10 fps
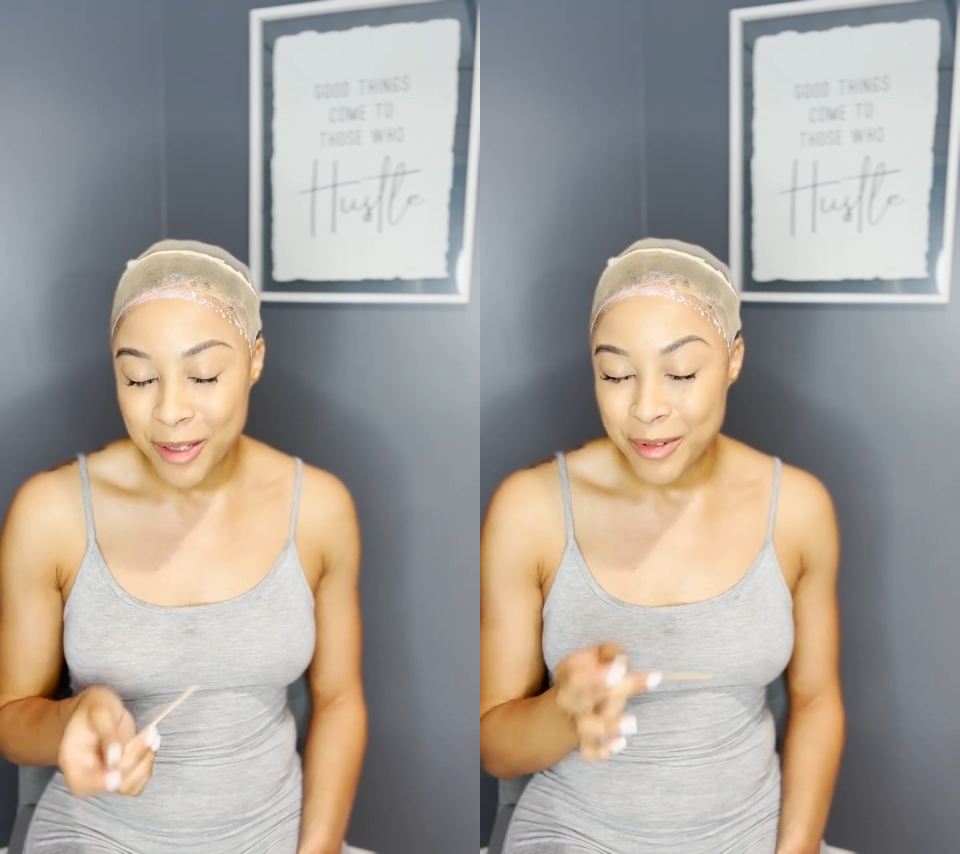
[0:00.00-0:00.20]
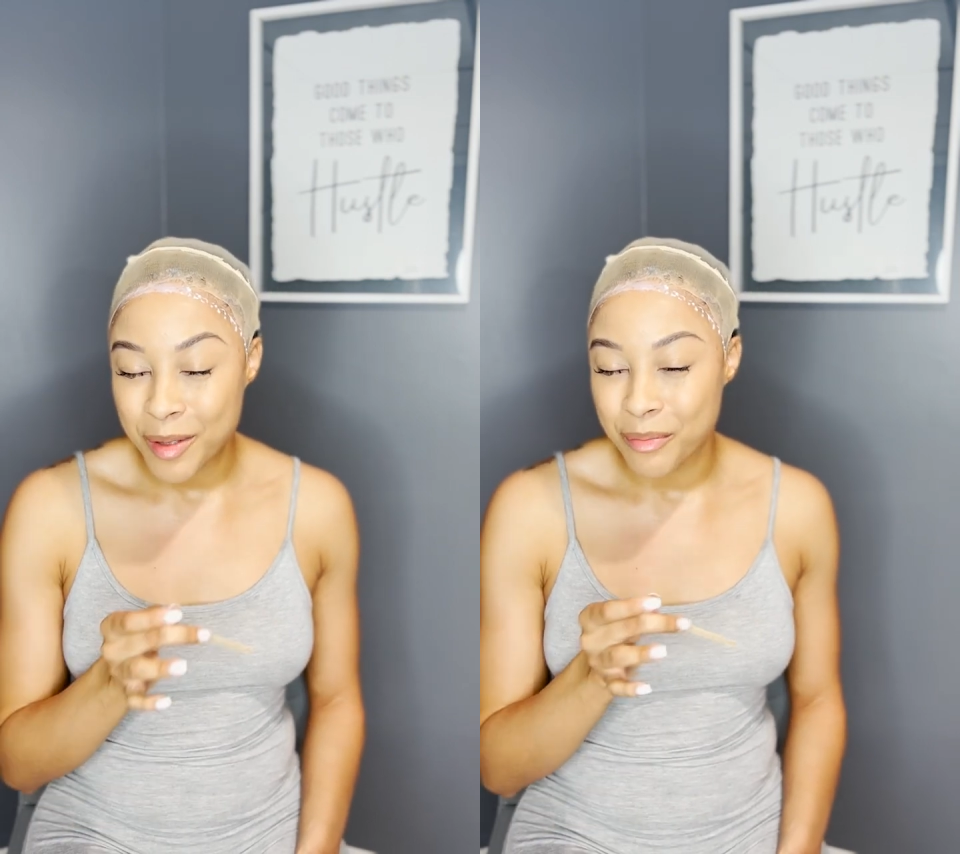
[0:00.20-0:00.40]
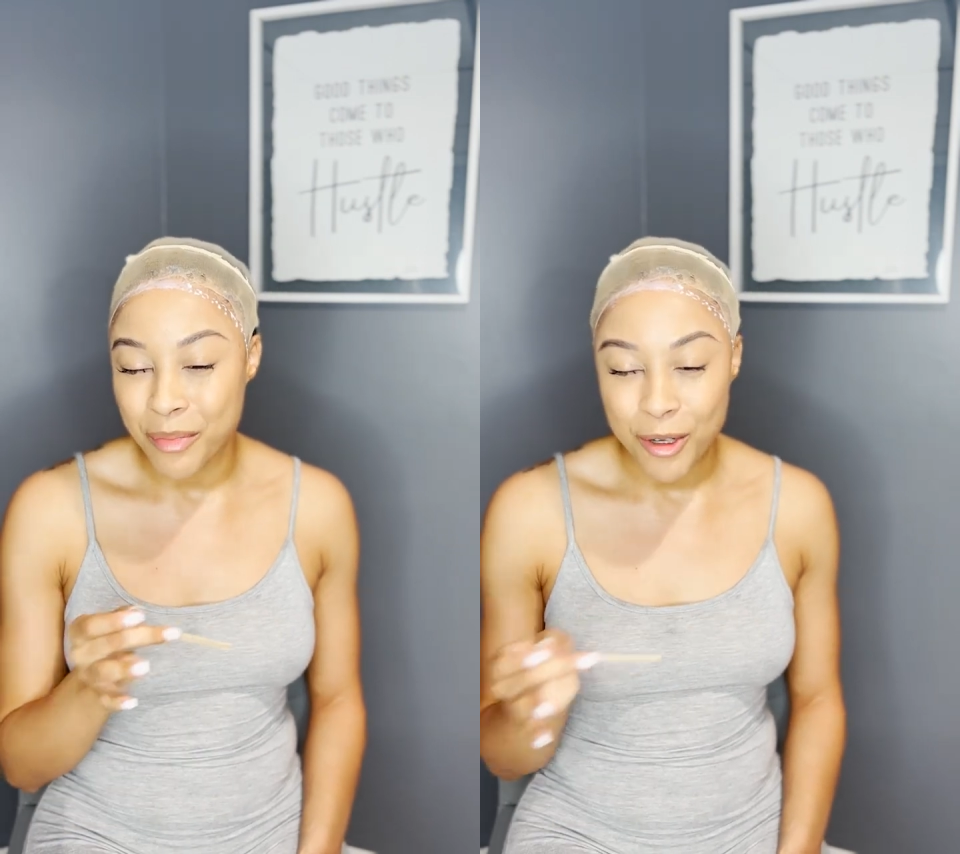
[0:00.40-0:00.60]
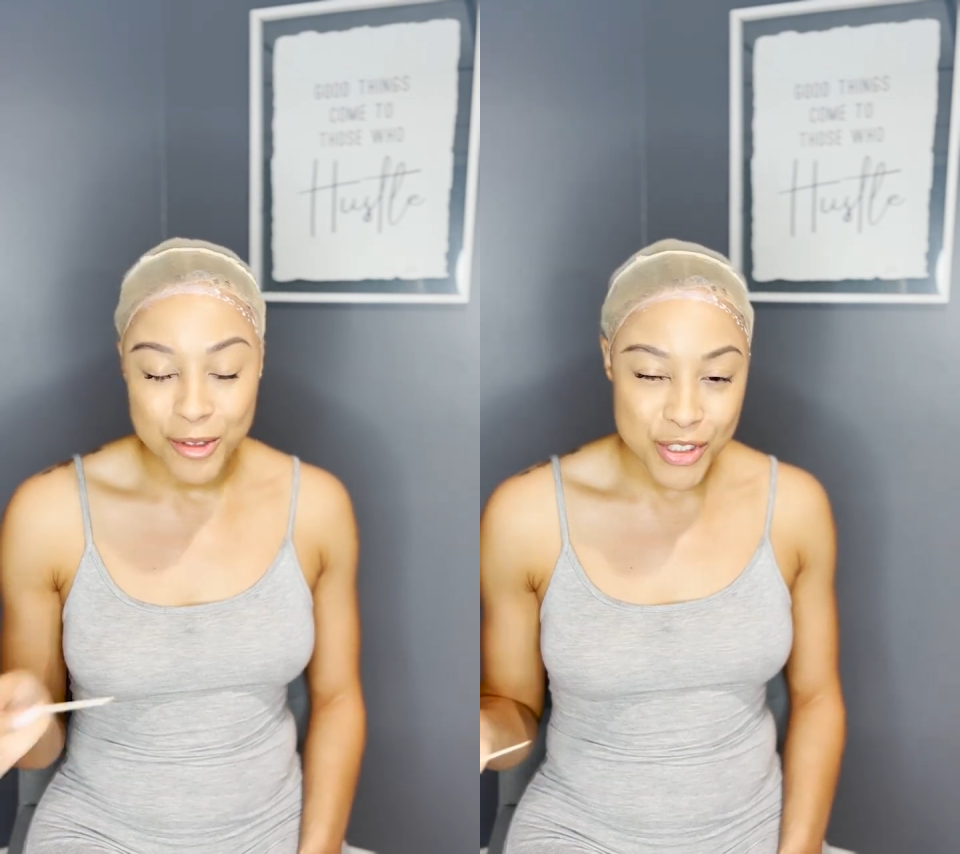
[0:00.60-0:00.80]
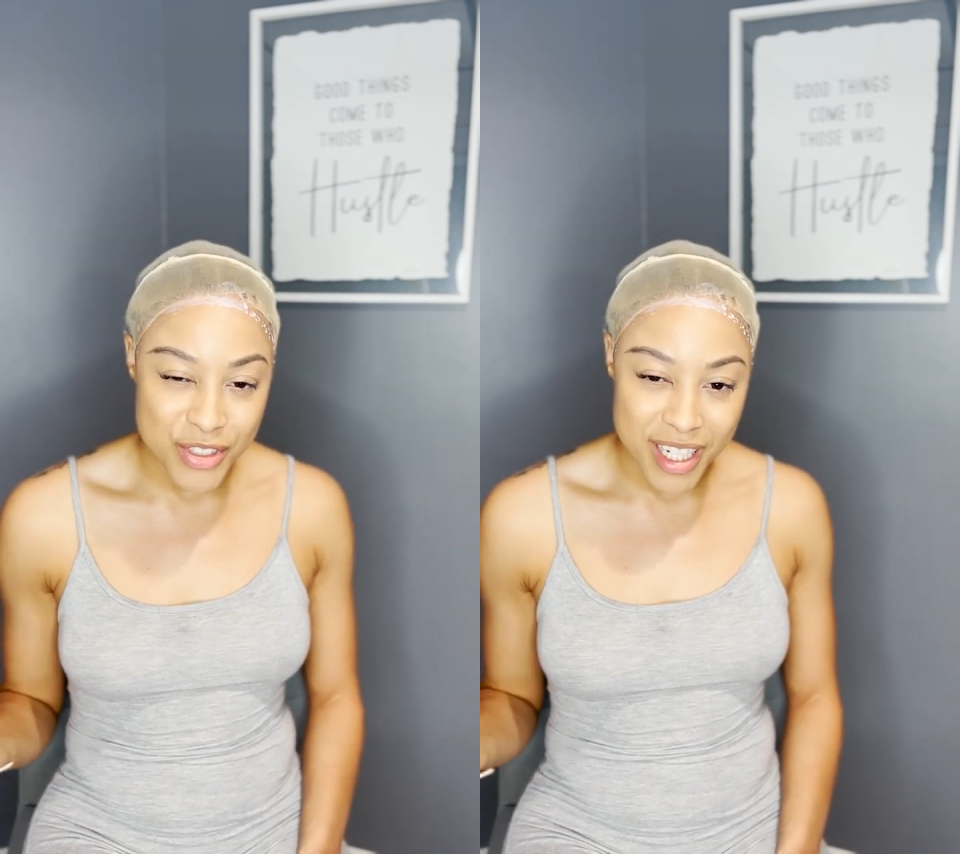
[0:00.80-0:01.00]
with bone
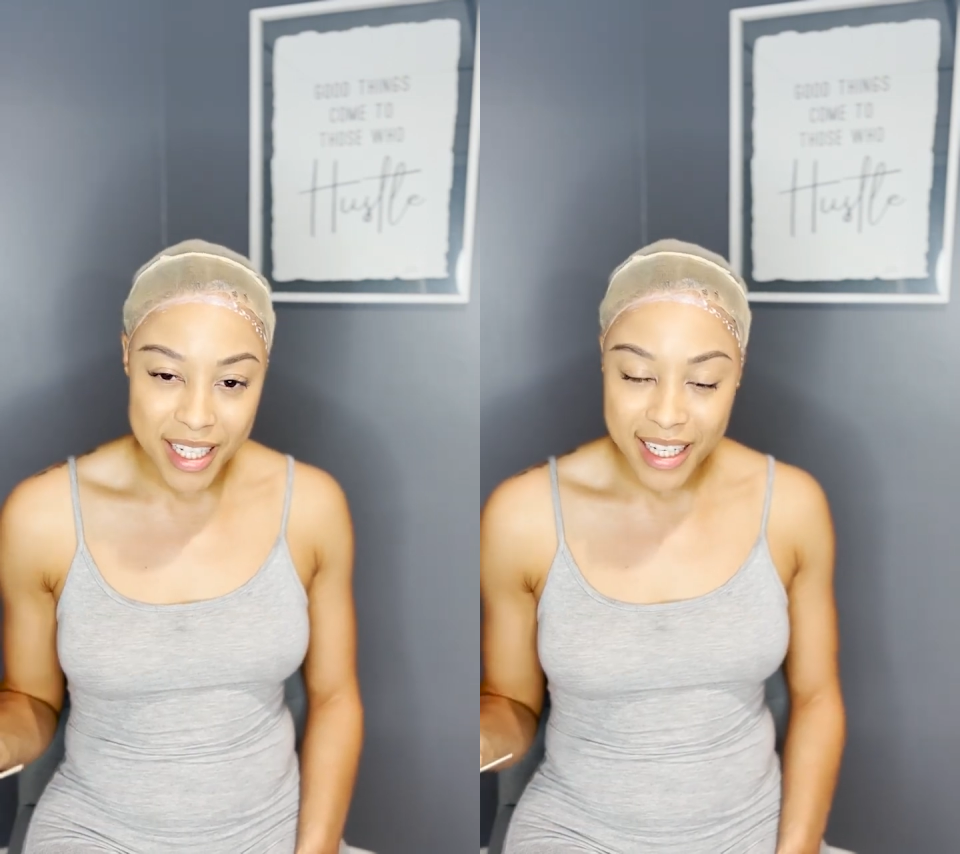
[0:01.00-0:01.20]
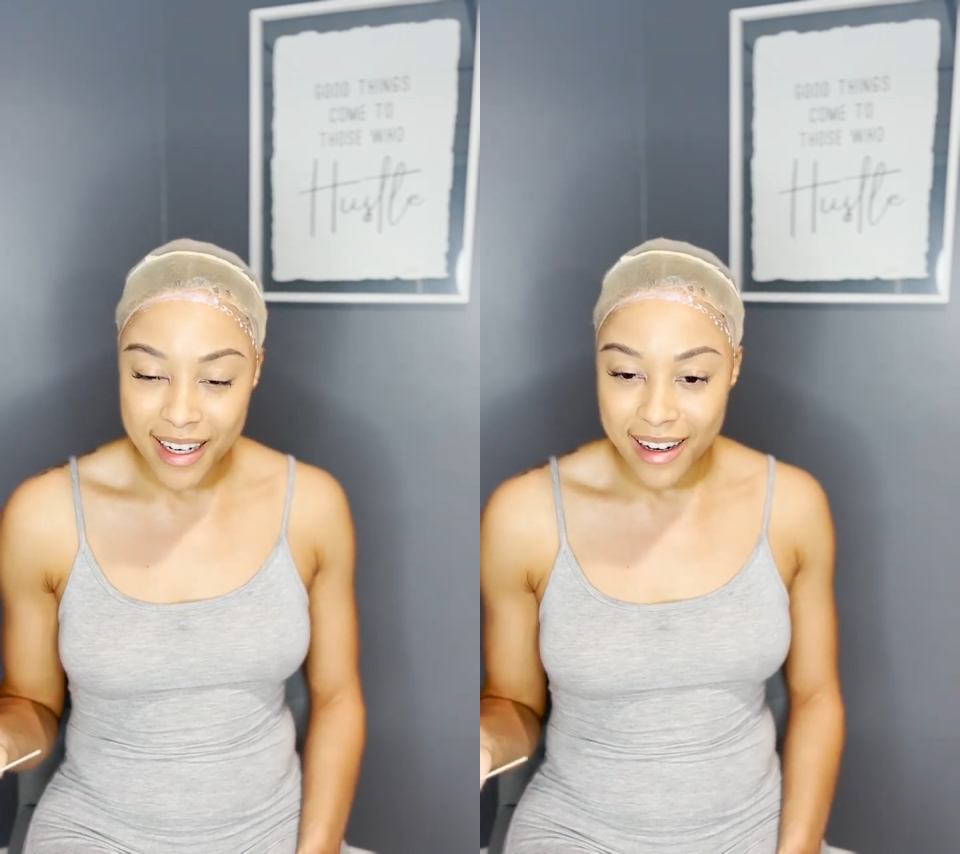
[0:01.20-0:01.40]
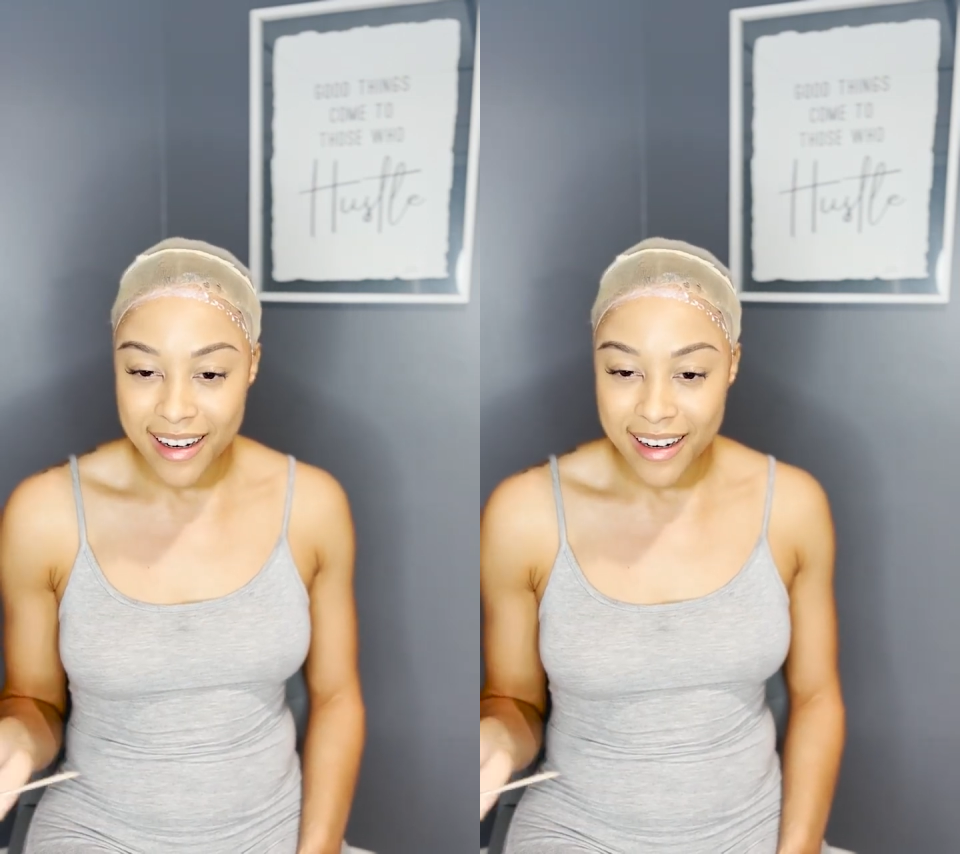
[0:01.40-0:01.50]
straight hair